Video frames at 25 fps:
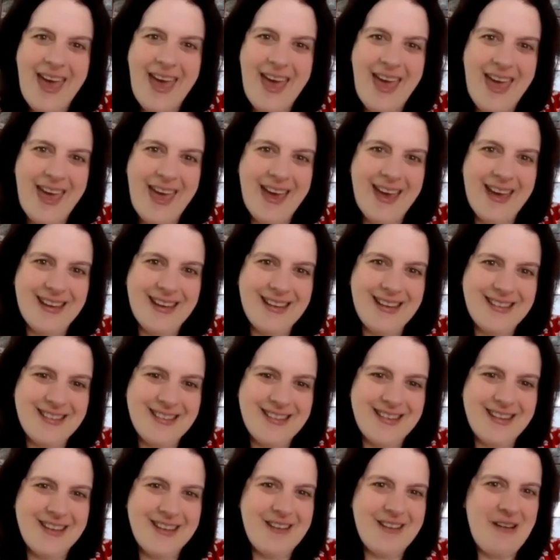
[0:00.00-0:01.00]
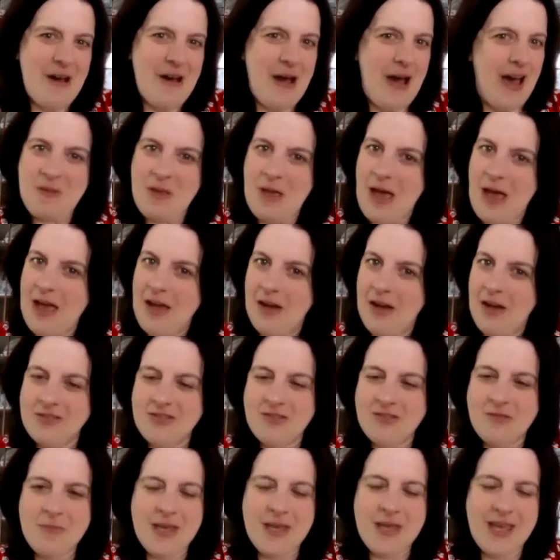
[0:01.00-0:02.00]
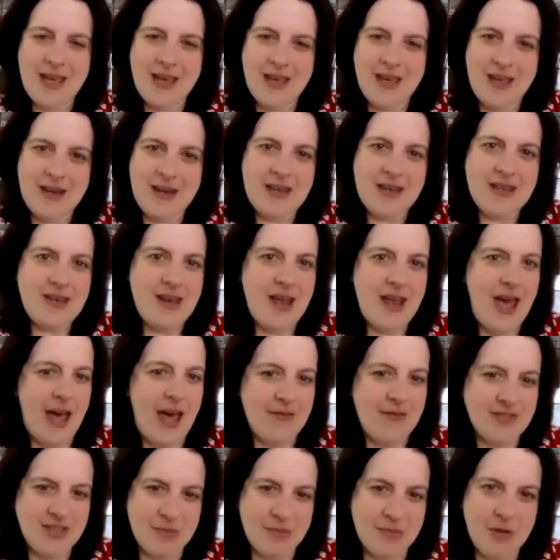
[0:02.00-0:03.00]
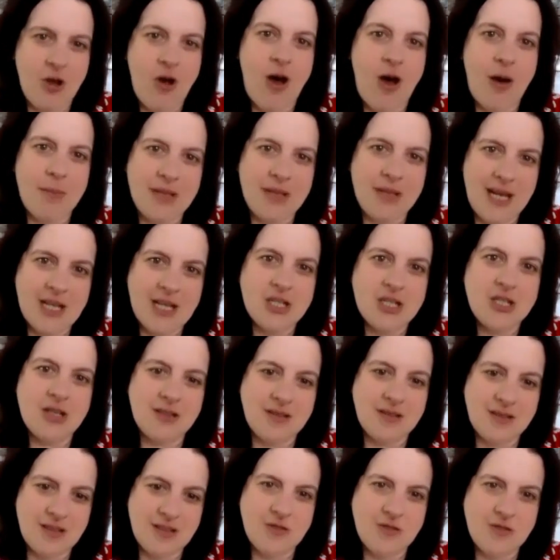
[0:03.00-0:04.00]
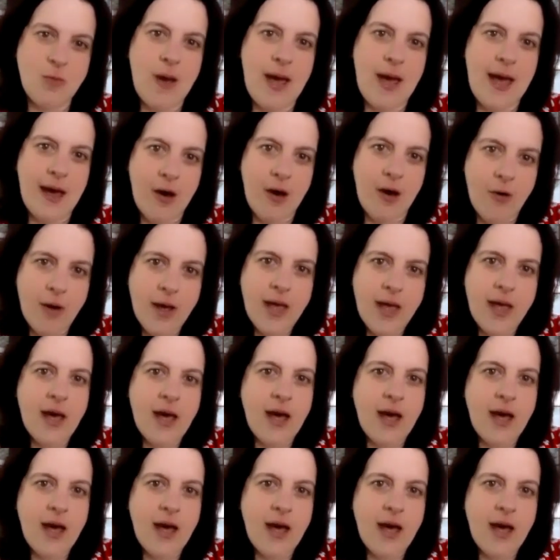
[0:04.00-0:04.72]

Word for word: and I also began to have some accommodations as well.